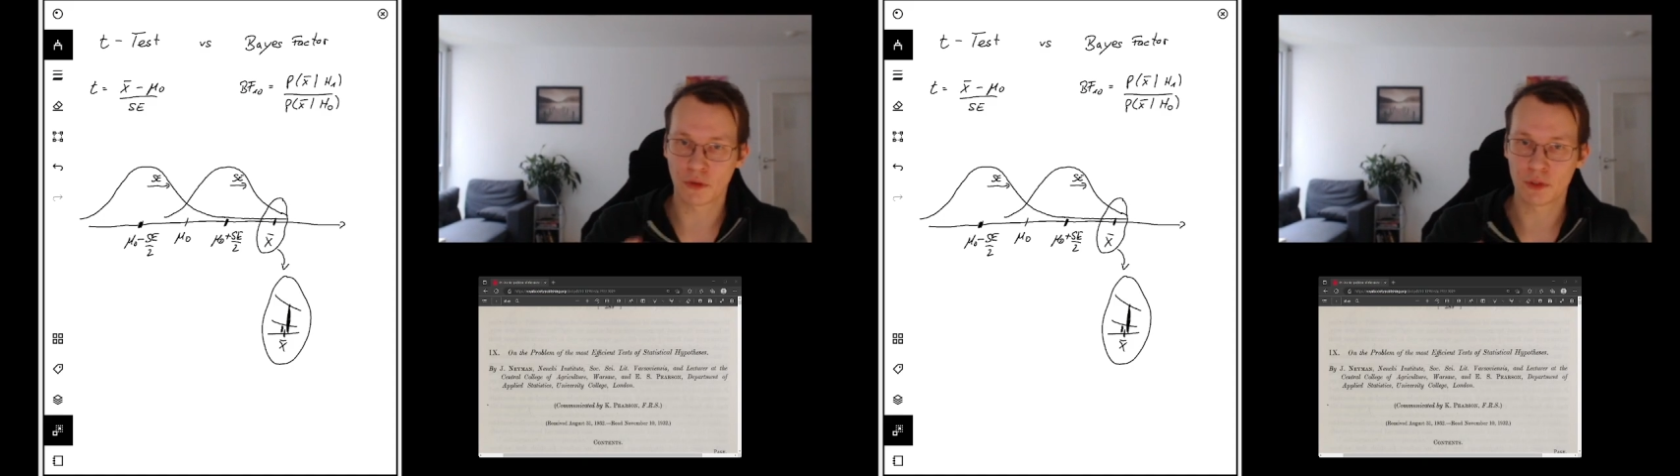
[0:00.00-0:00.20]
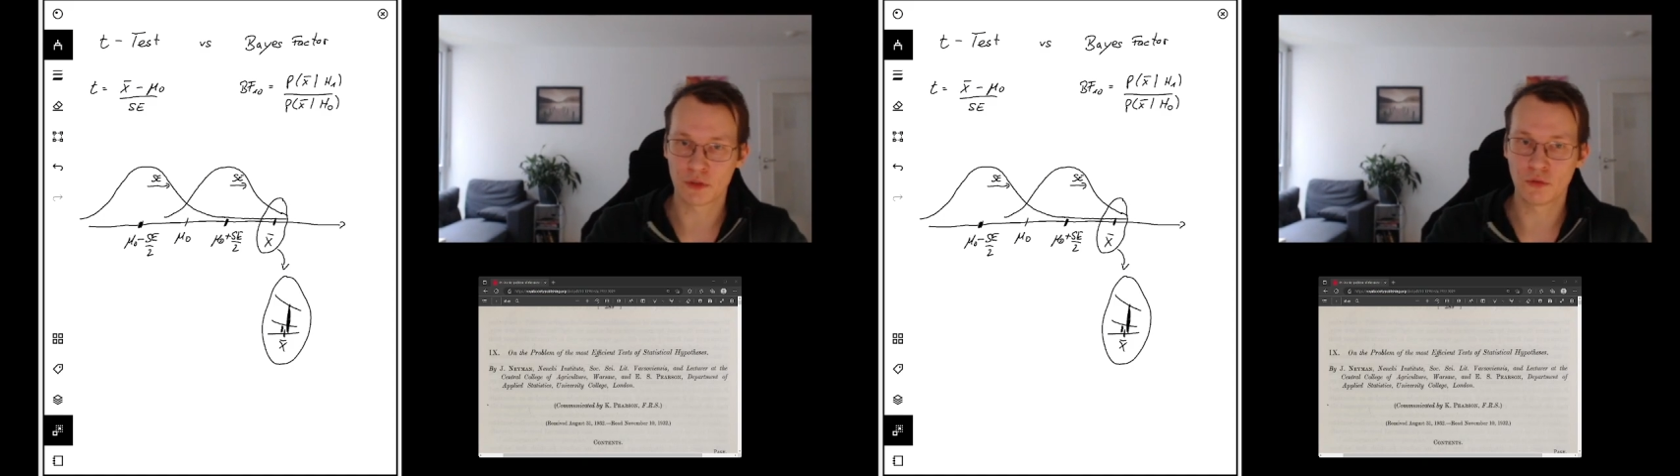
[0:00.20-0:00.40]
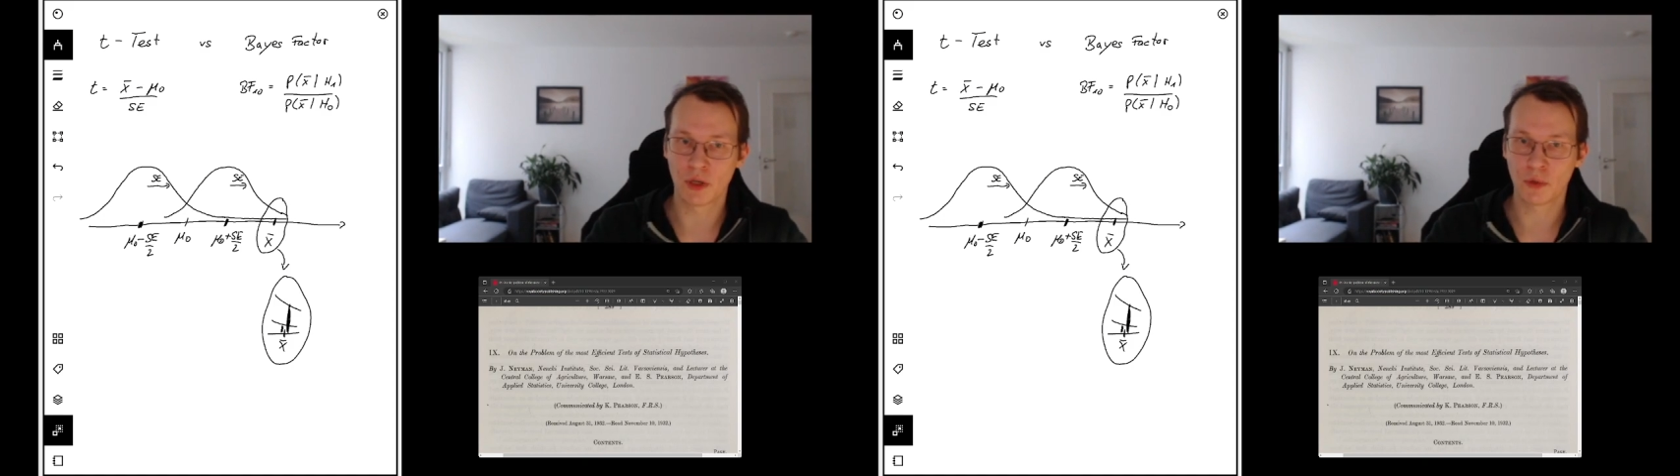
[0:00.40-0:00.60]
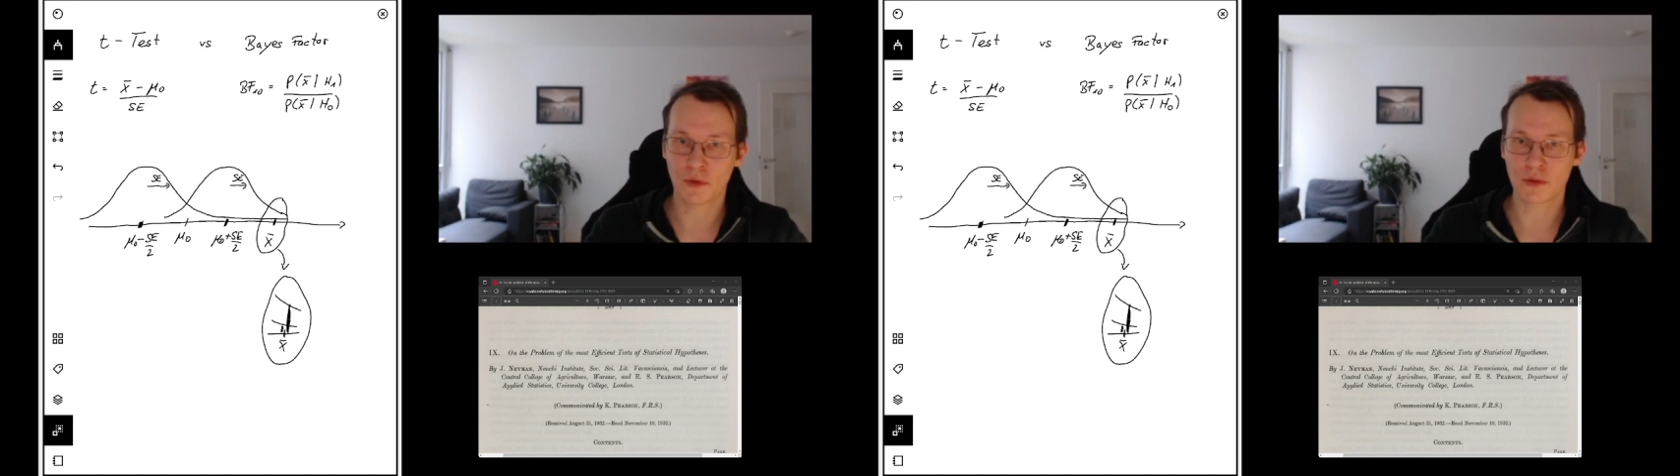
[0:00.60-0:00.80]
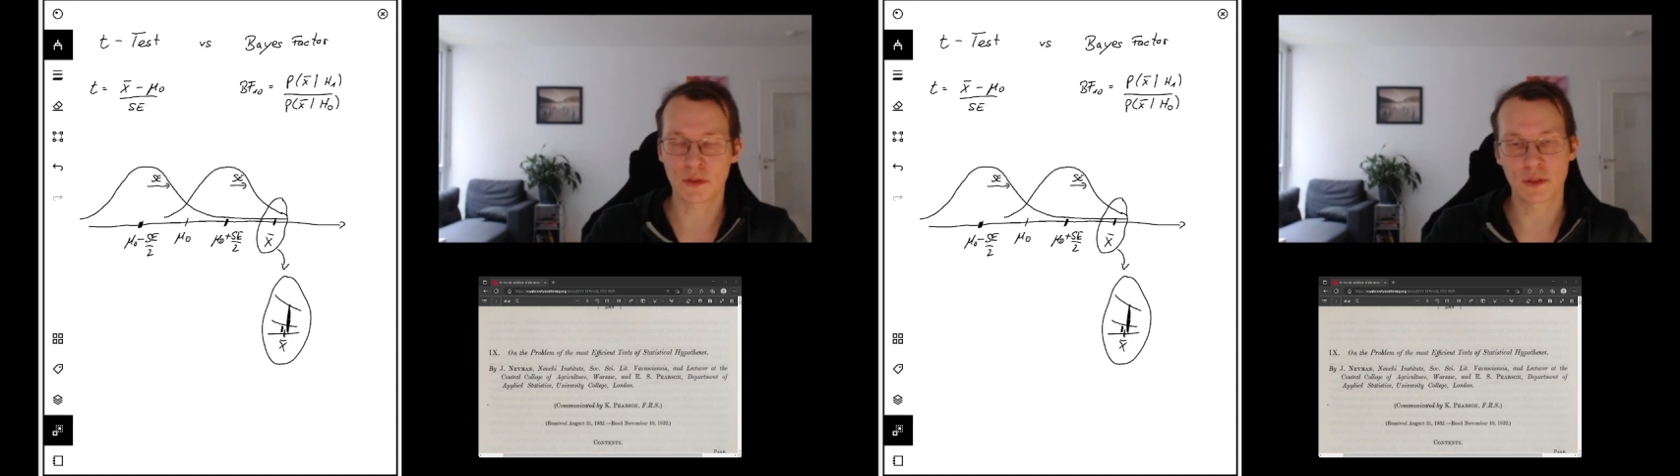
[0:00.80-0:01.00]
these two
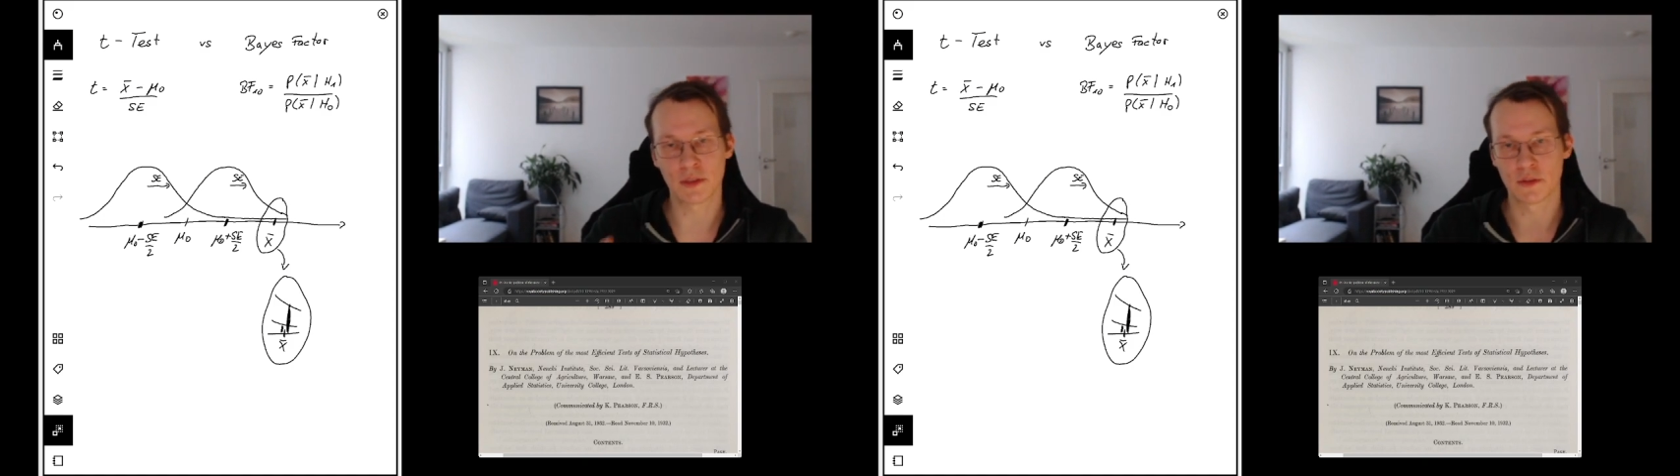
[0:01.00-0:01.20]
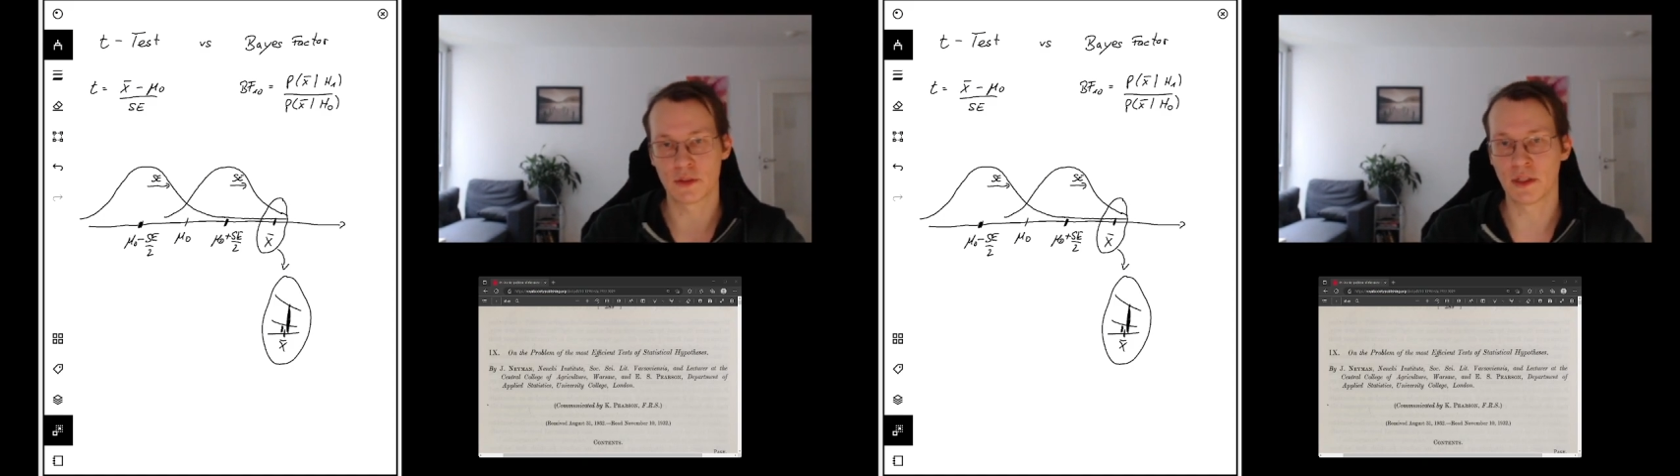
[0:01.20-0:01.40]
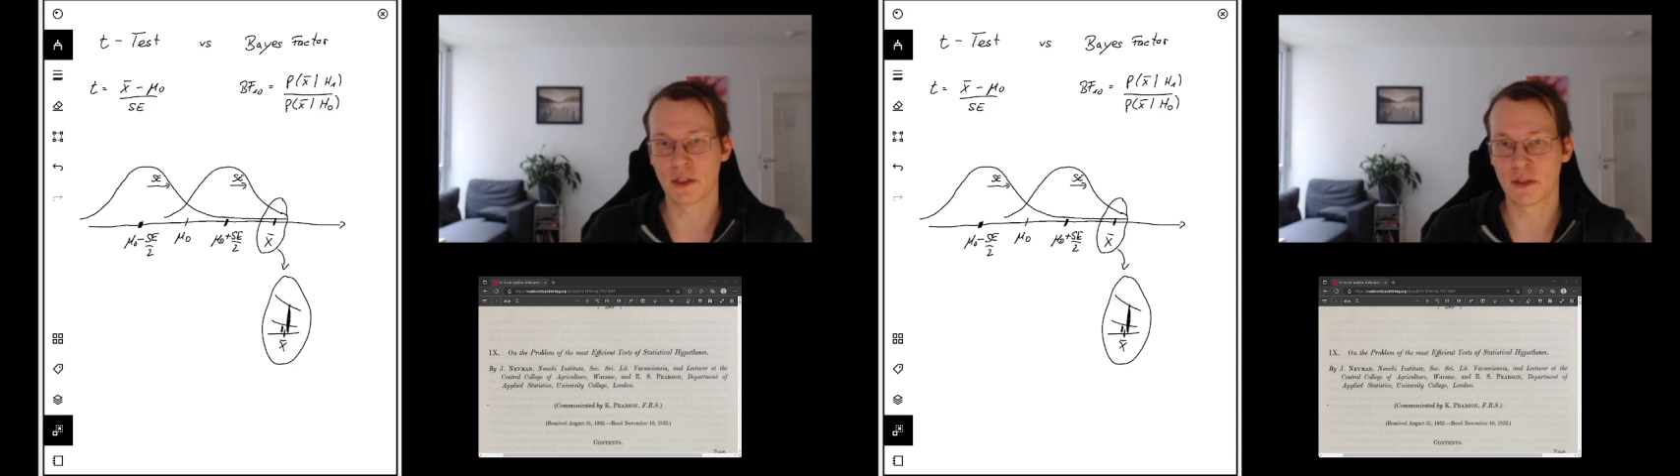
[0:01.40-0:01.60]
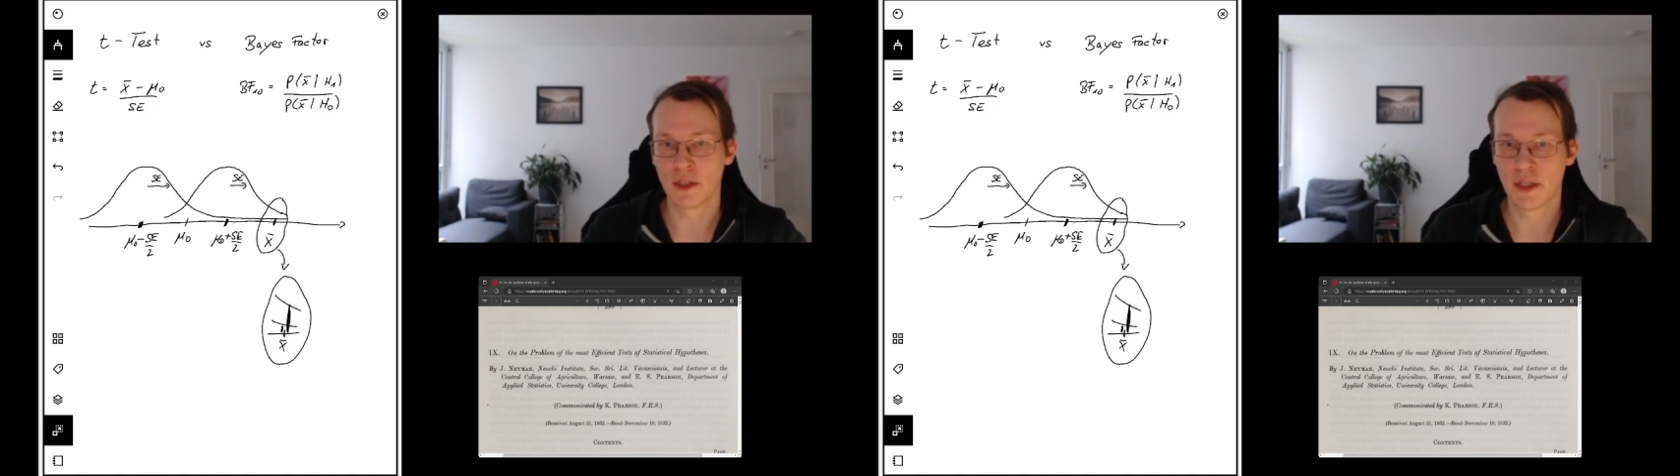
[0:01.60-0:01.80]
hypotheses and the standard